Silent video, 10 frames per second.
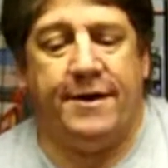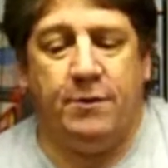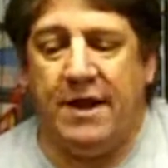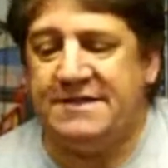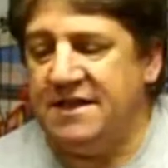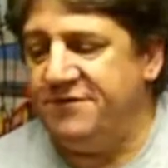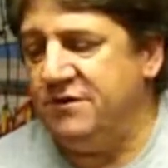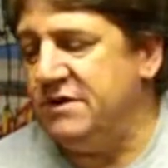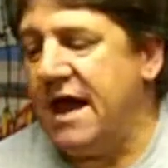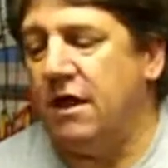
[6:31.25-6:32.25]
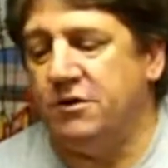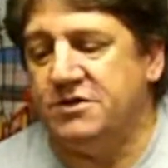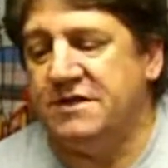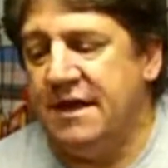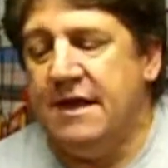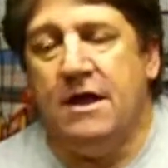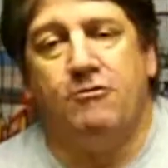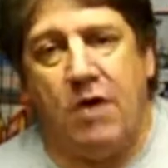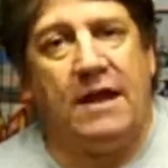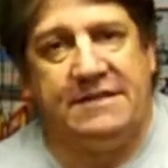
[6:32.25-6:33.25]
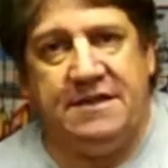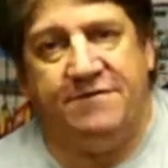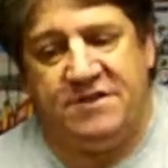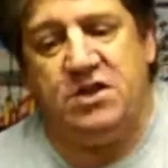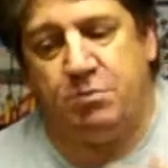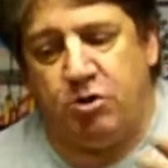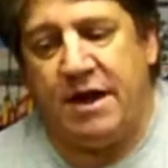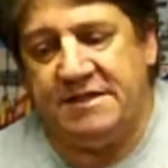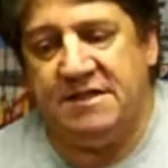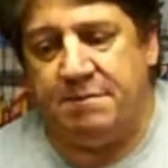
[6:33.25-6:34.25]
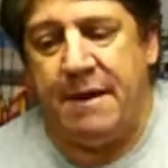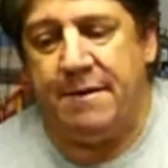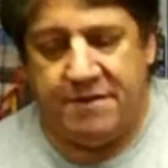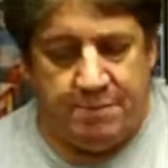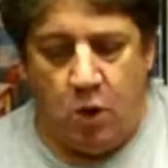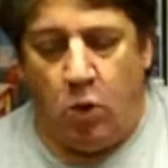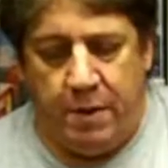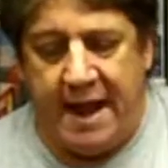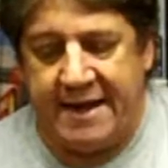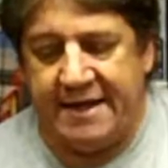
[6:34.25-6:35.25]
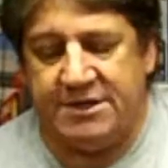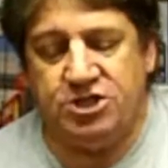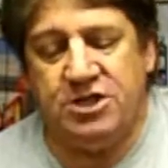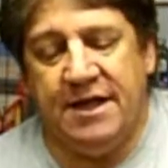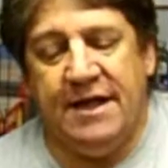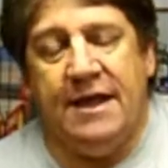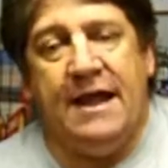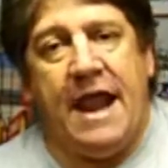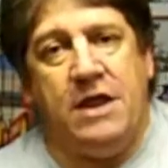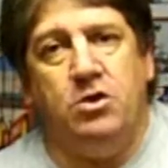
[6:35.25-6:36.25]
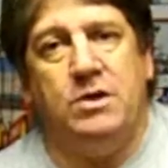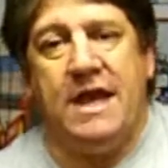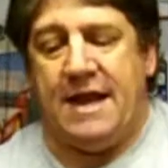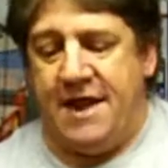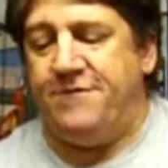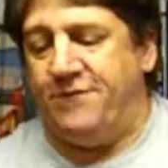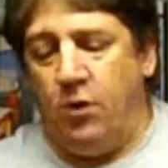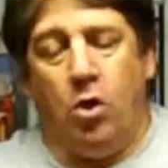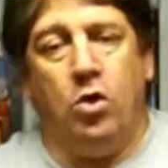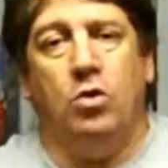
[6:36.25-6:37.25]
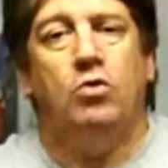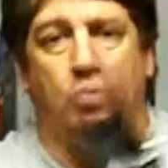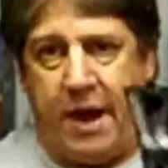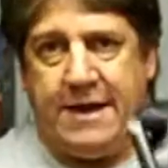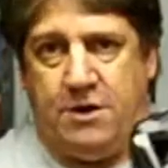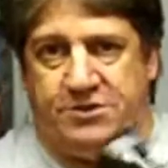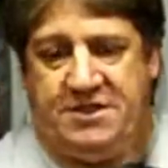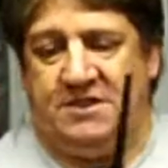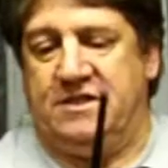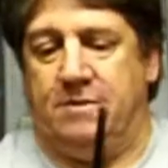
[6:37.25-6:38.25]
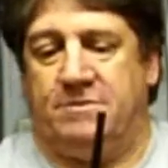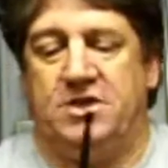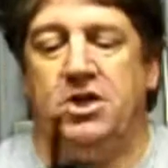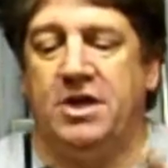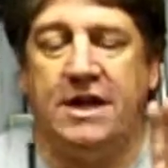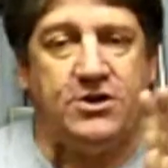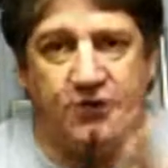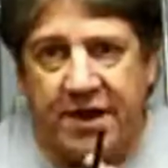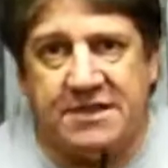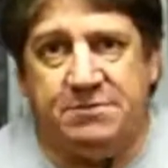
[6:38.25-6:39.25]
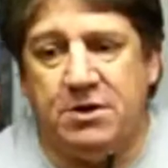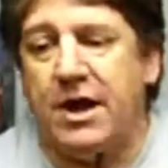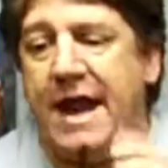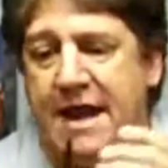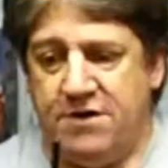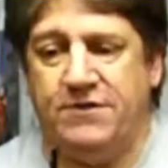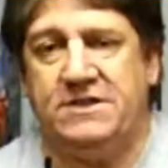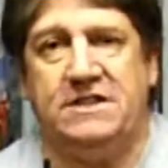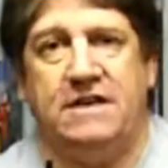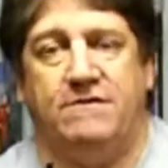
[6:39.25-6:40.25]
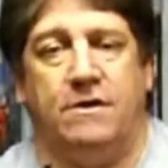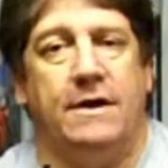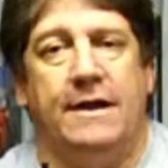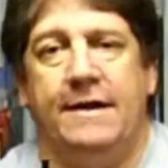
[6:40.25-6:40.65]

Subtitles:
And when I say a few dollars, relative to the price of the whole package. And you get a full radio system. So you're going to get a transmitter and a receiver.